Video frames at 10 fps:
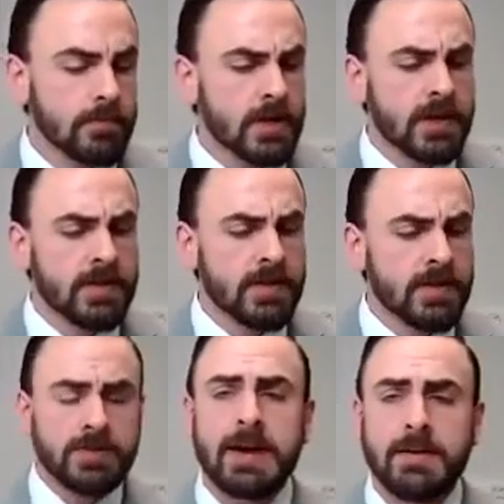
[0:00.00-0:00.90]
And then I'm going to
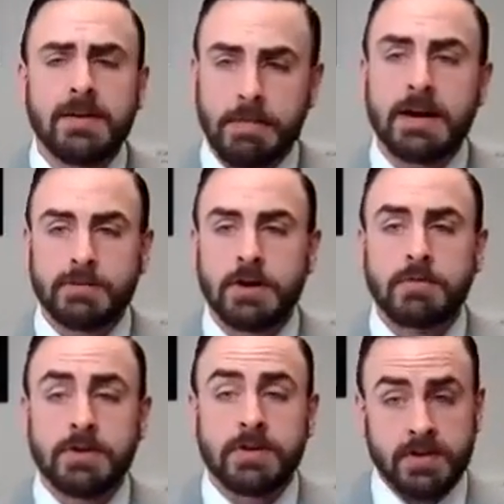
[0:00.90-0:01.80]
dial that back to my own
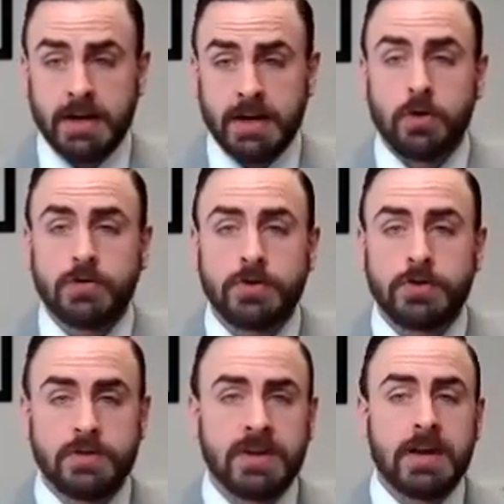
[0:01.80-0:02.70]
business. And I encourage you to do the
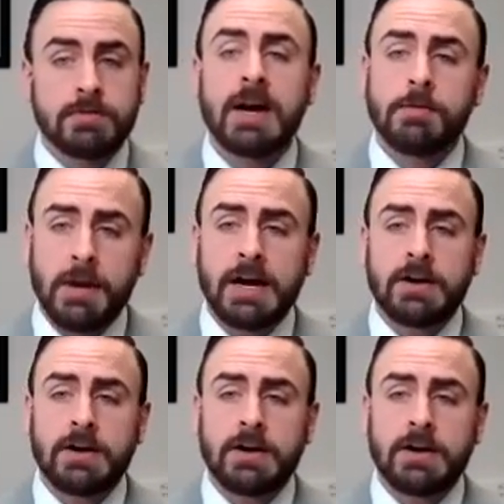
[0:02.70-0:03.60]
same. Dial it back to
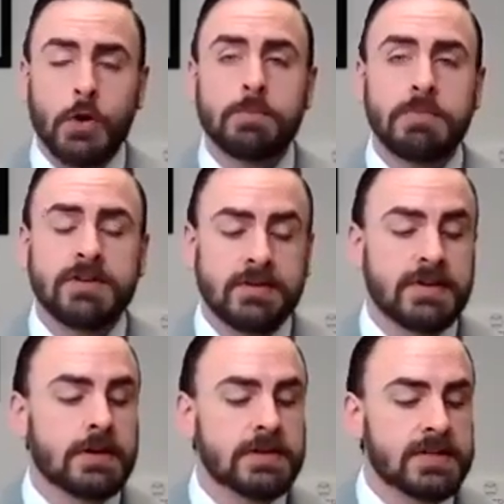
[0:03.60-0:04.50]
your own business
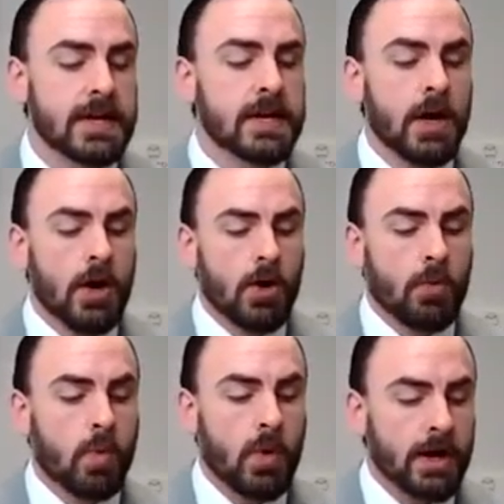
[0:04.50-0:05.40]
now and say,
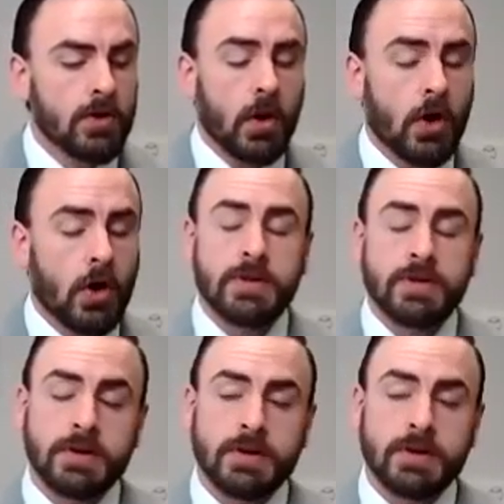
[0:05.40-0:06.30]
where are the
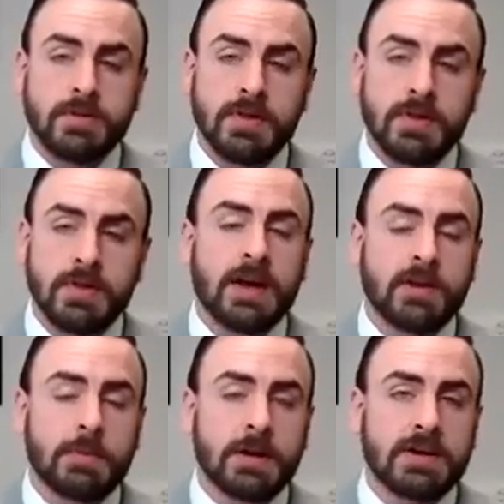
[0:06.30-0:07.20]

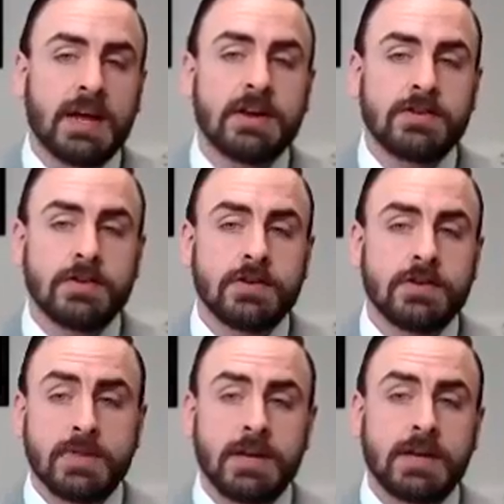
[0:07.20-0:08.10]
neglected
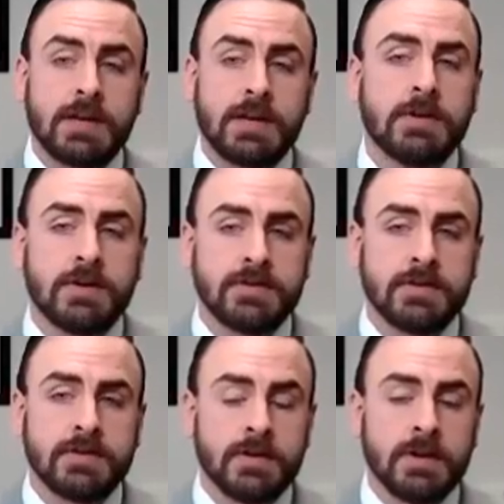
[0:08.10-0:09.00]
expectations within my
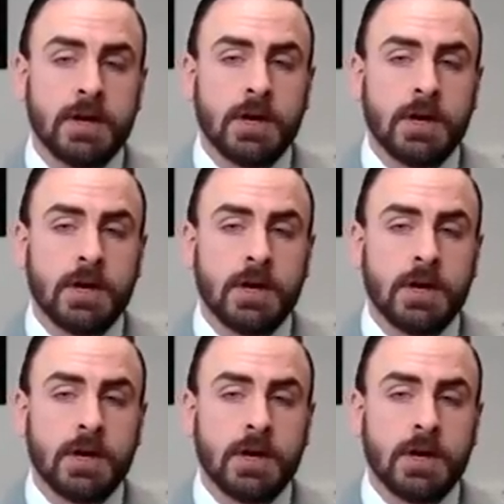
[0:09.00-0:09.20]
business?